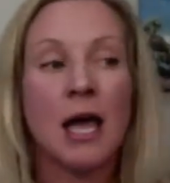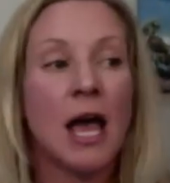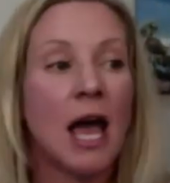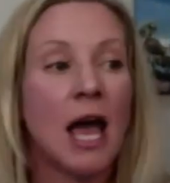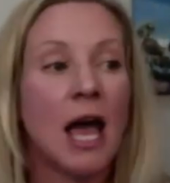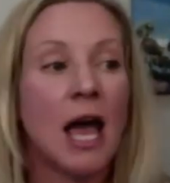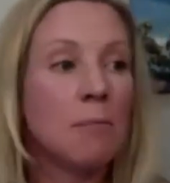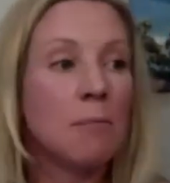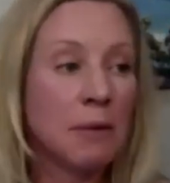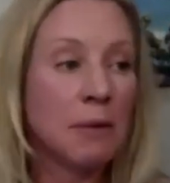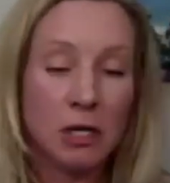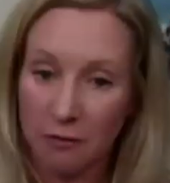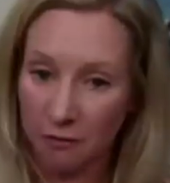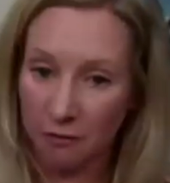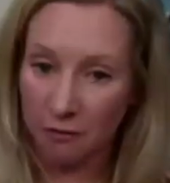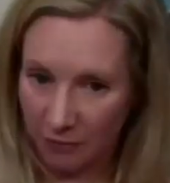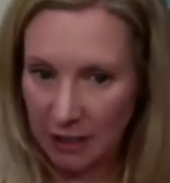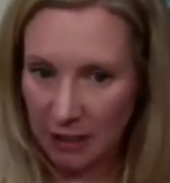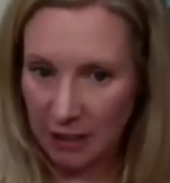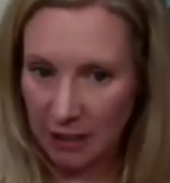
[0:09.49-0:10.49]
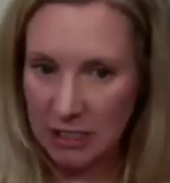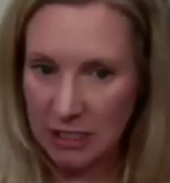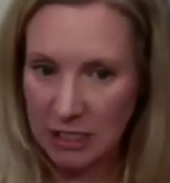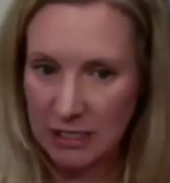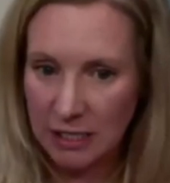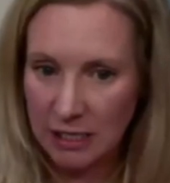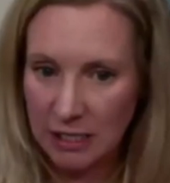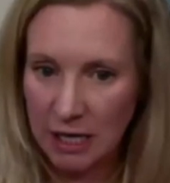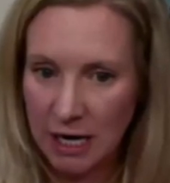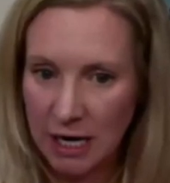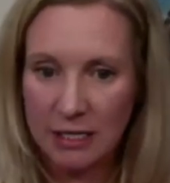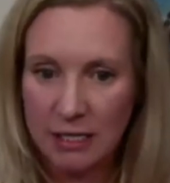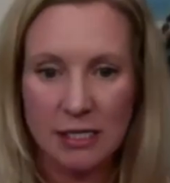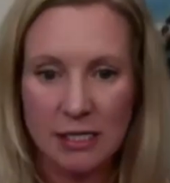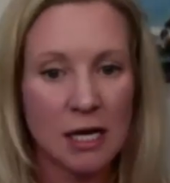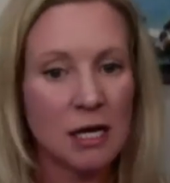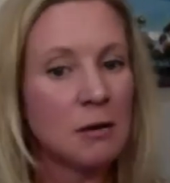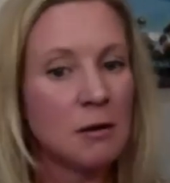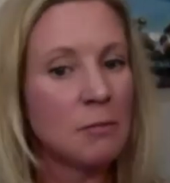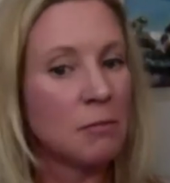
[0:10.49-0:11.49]
and maybe you're feeling
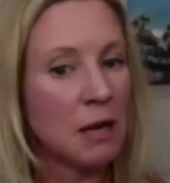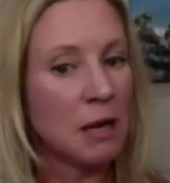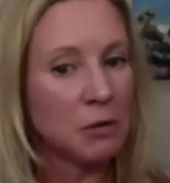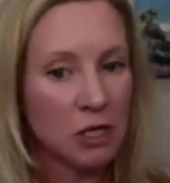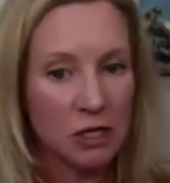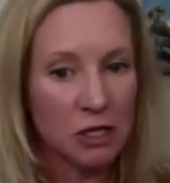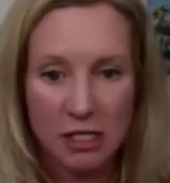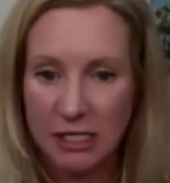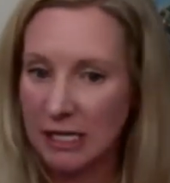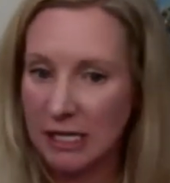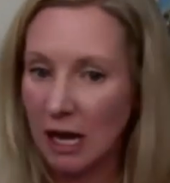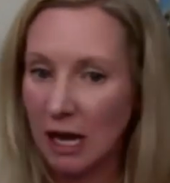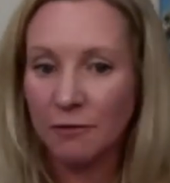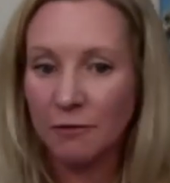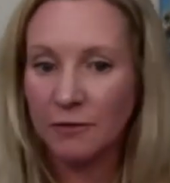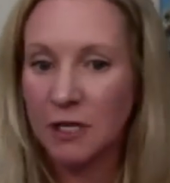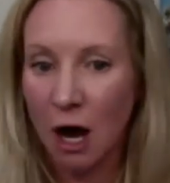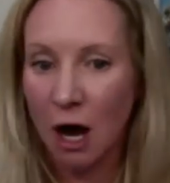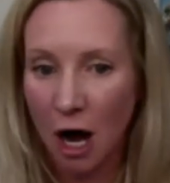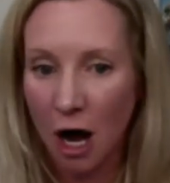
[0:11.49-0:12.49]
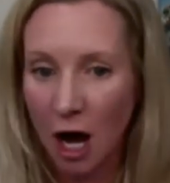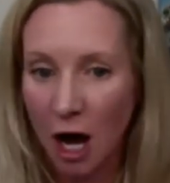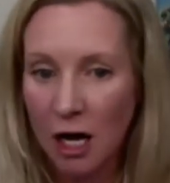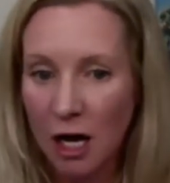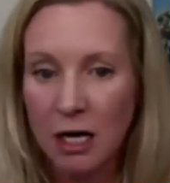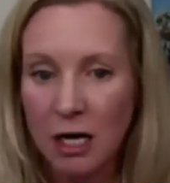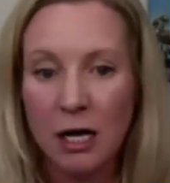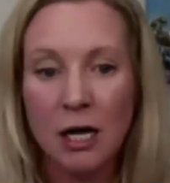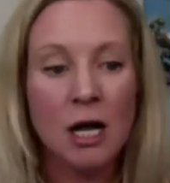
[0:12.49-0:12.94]
disconnected, maybe your self-talk,